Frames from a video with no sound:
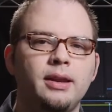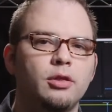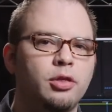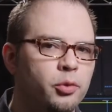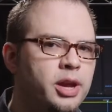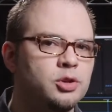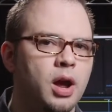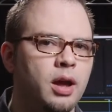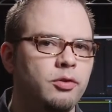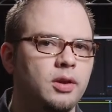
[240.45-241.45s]
3
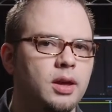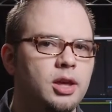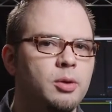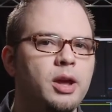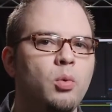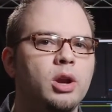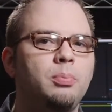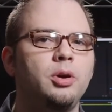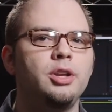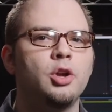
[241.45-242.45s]
drives, you might want to
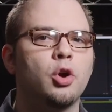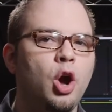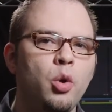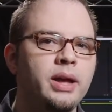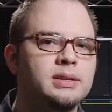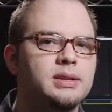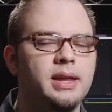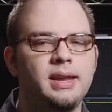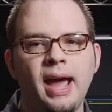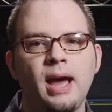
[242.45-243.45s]
put your OS
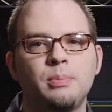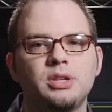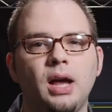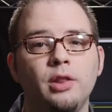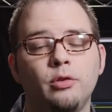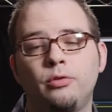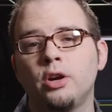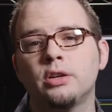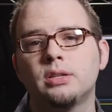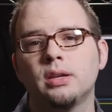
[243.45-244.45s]
and apps on the
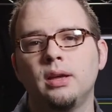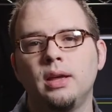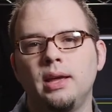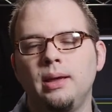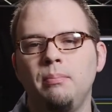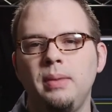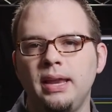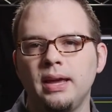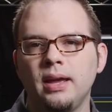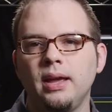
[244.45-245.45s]
first,
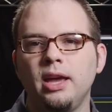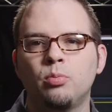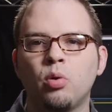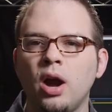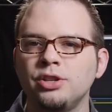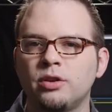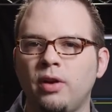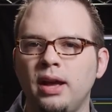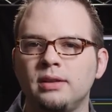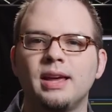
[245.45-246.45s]
media and project
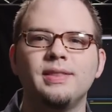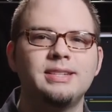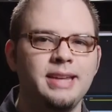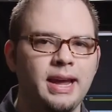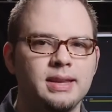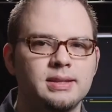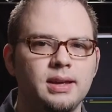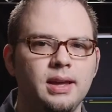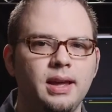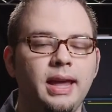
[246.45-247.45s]
files on the second,
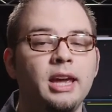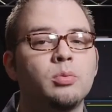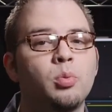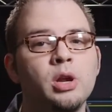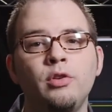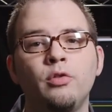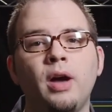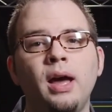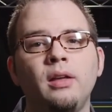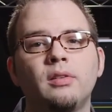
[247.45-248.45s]
and preview
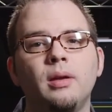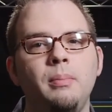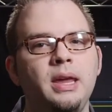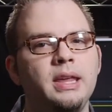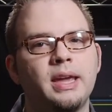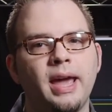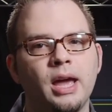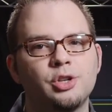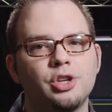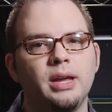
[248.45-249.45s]
files, media
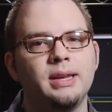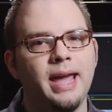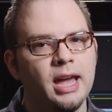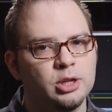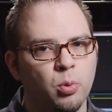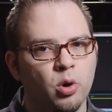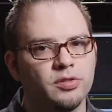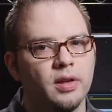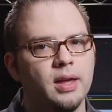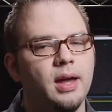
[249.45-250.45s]
cache, and
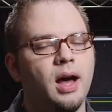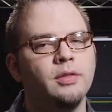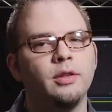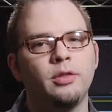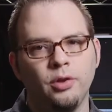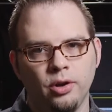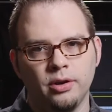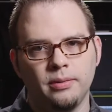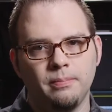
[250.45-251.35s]
exports on the third.